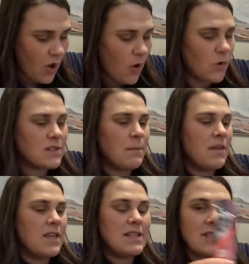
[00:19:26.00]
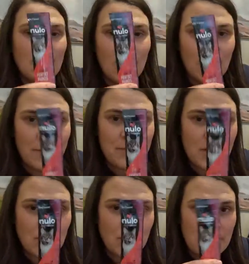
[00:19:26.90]
Oh, some of these little
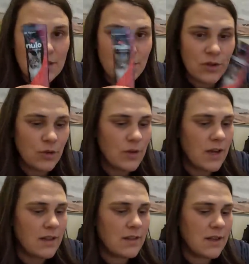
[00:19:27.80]
treats for Luna.